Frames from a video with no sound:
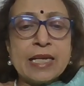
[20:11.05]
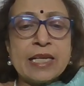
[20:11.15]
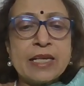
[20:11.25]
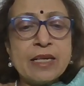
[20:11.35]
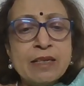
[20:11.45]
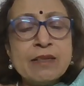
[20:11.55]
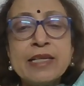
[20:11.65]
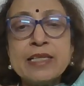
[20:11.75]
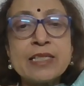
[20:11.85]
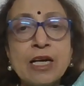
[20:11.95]
Here
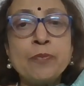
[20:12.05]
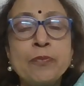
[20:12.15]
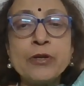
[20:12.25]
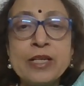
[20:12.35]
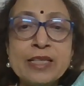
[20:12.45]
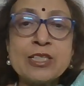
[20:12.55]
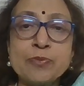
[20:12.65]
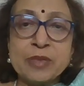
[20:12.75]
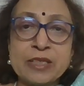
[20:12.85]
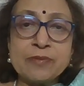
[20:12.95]
is a
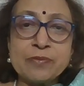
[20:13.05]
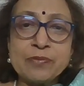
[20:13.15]
policeman.